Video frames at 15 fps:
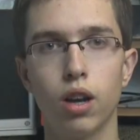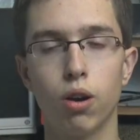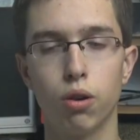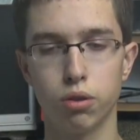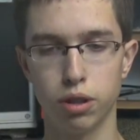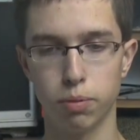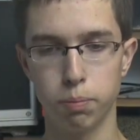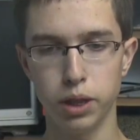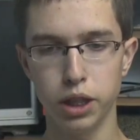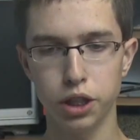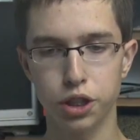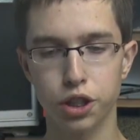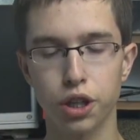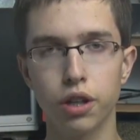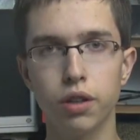On the
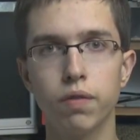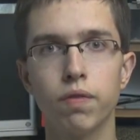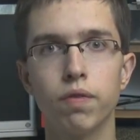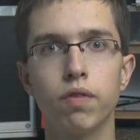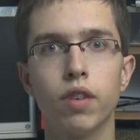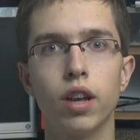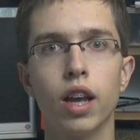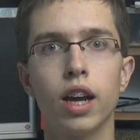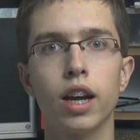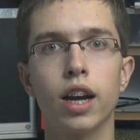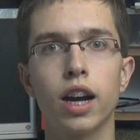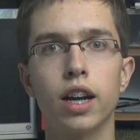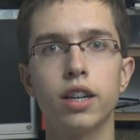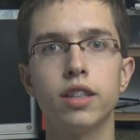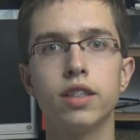picture,
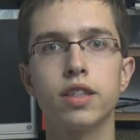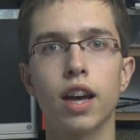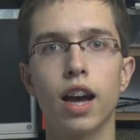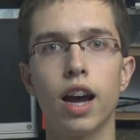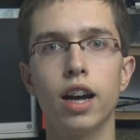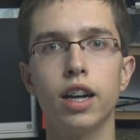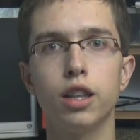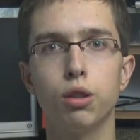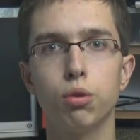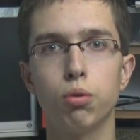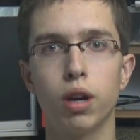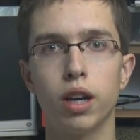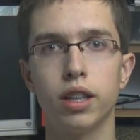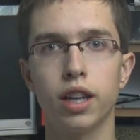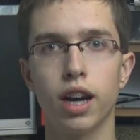currents
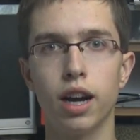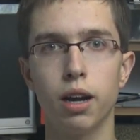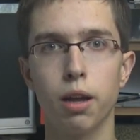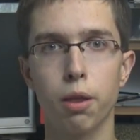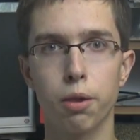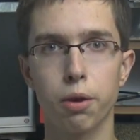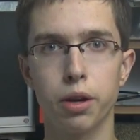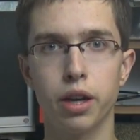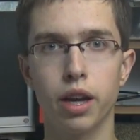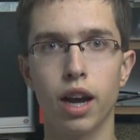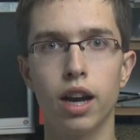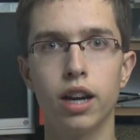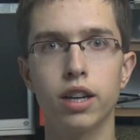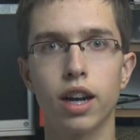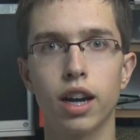I2 and I3
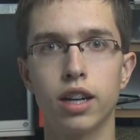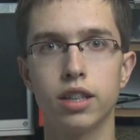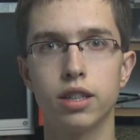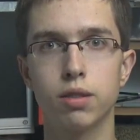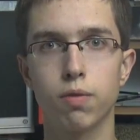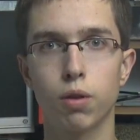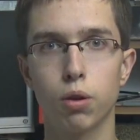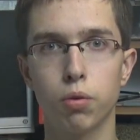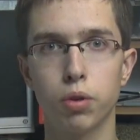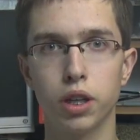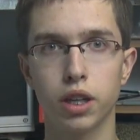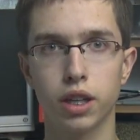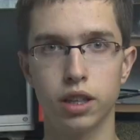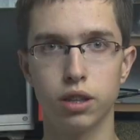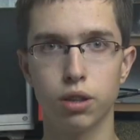are currents
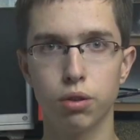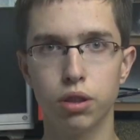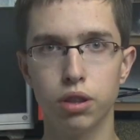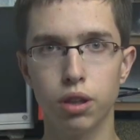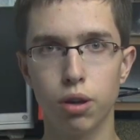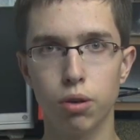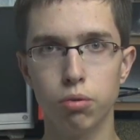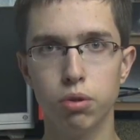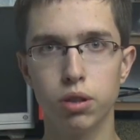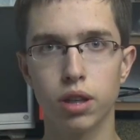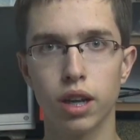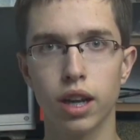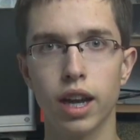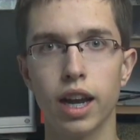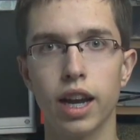flowing into the node,
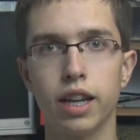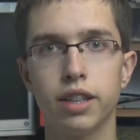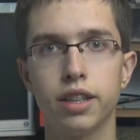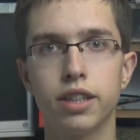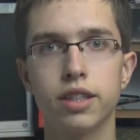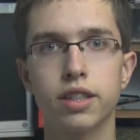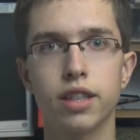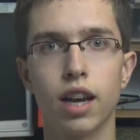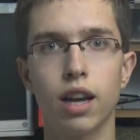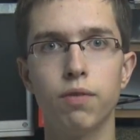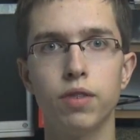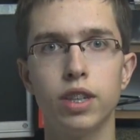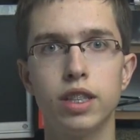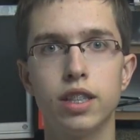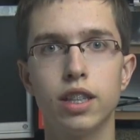and their
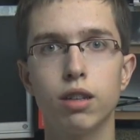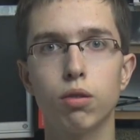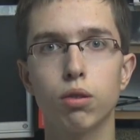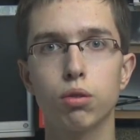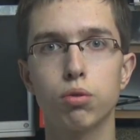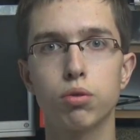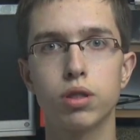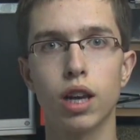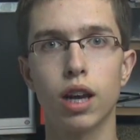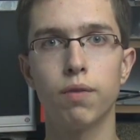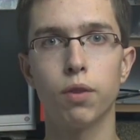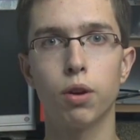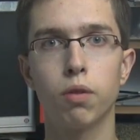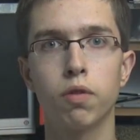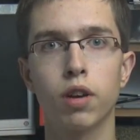sum is equal to
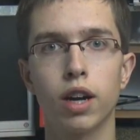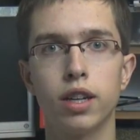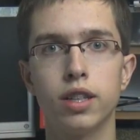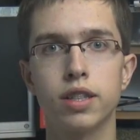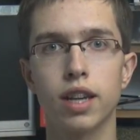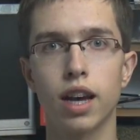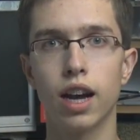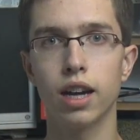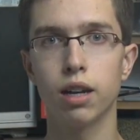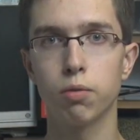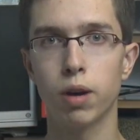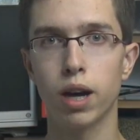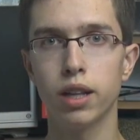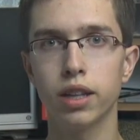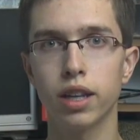sum of currents
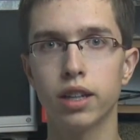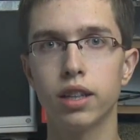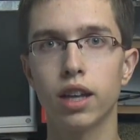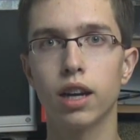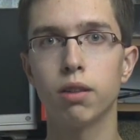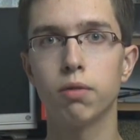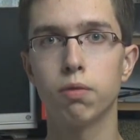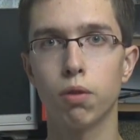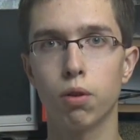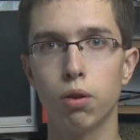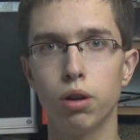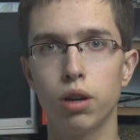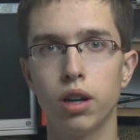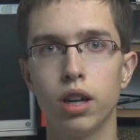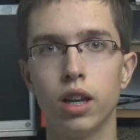I1 and
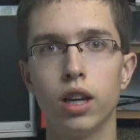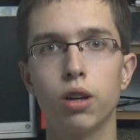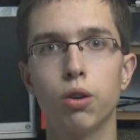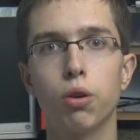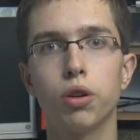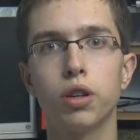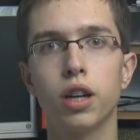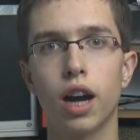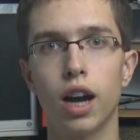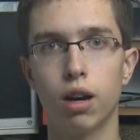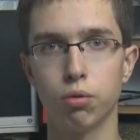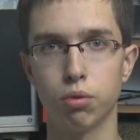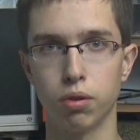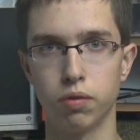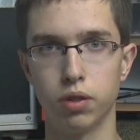I4 going
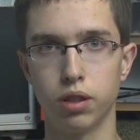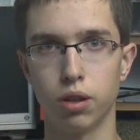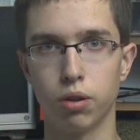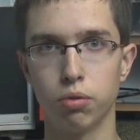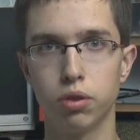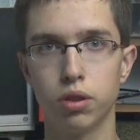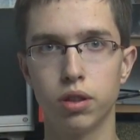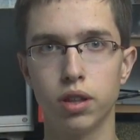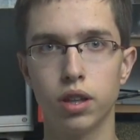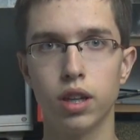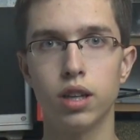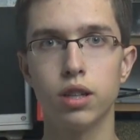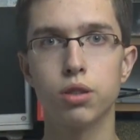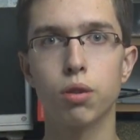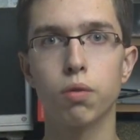out of the node.
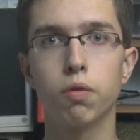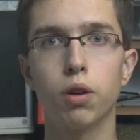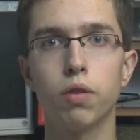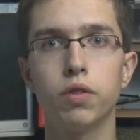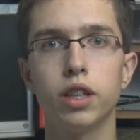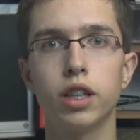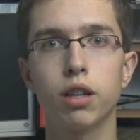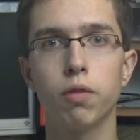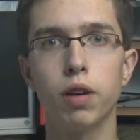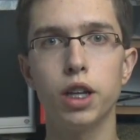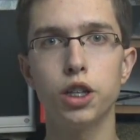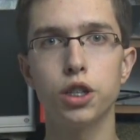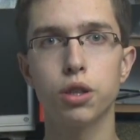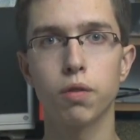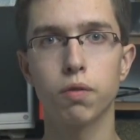So from the
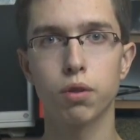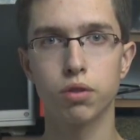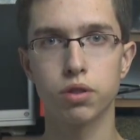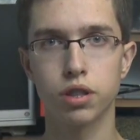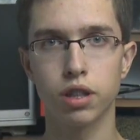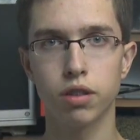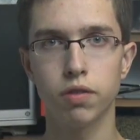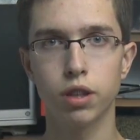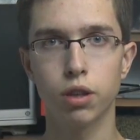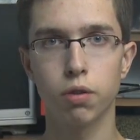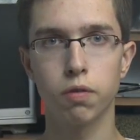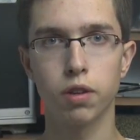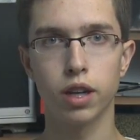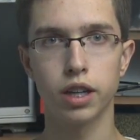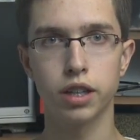equation of conserving
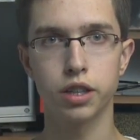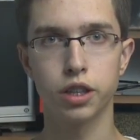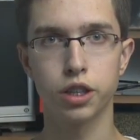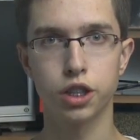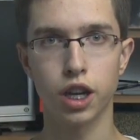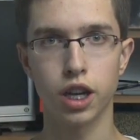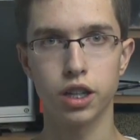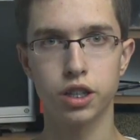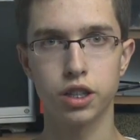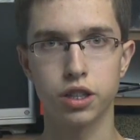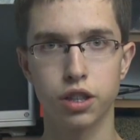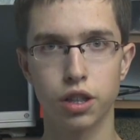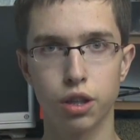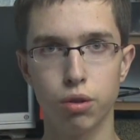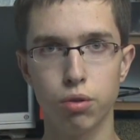of electric
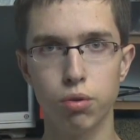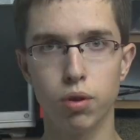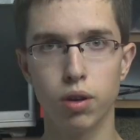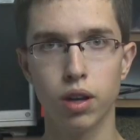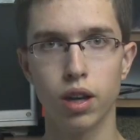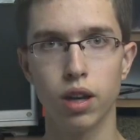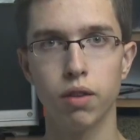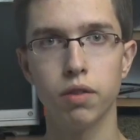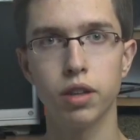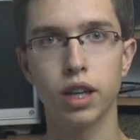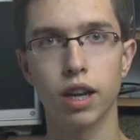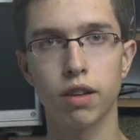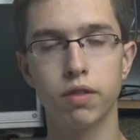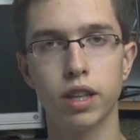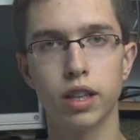charges Q, we
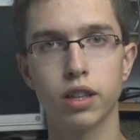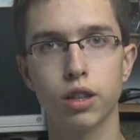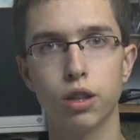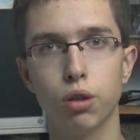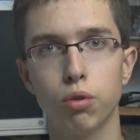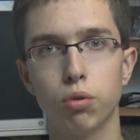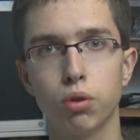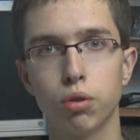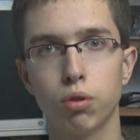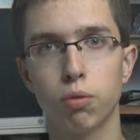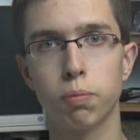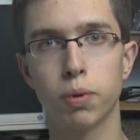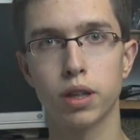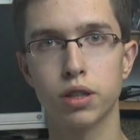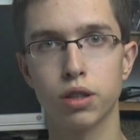have that
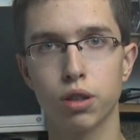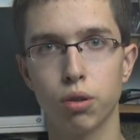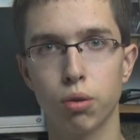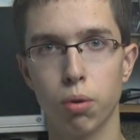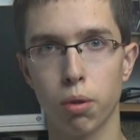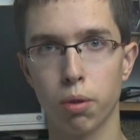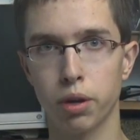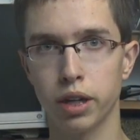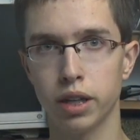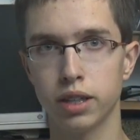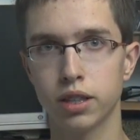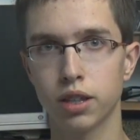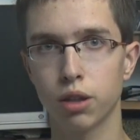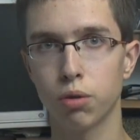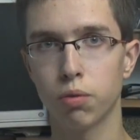Q2 plus Q3
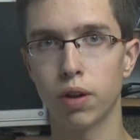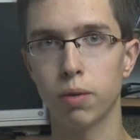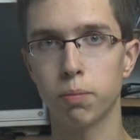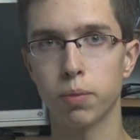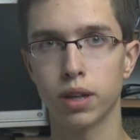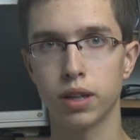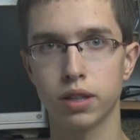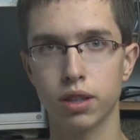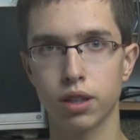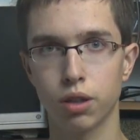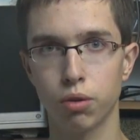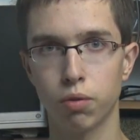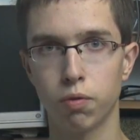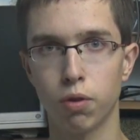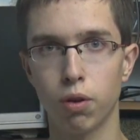is Q1 plus
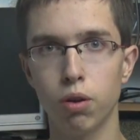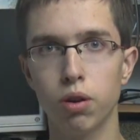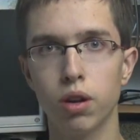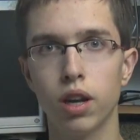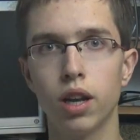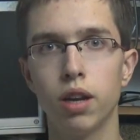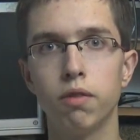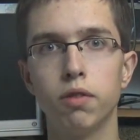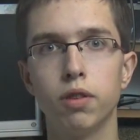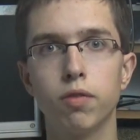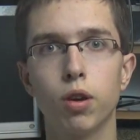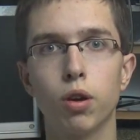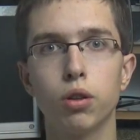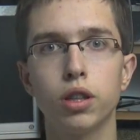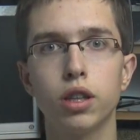Q4. We've
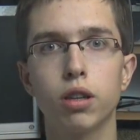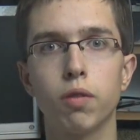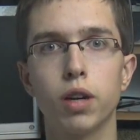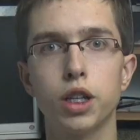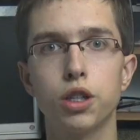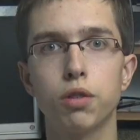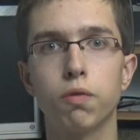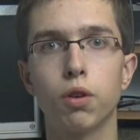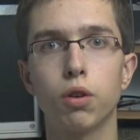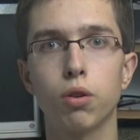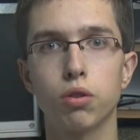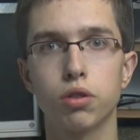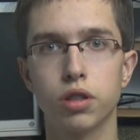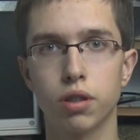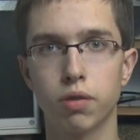got equation for
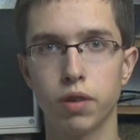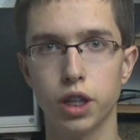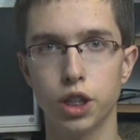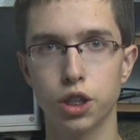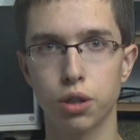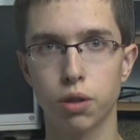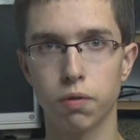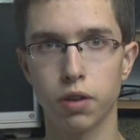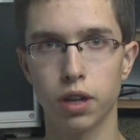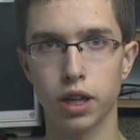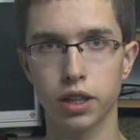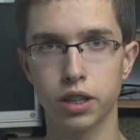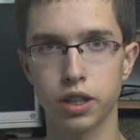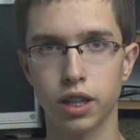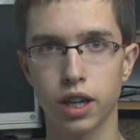conservation of
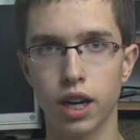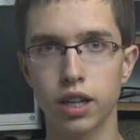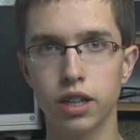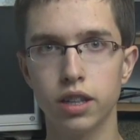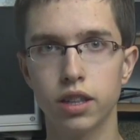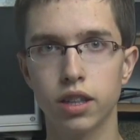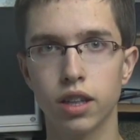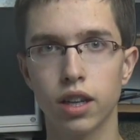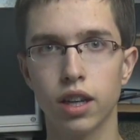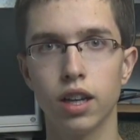electric current.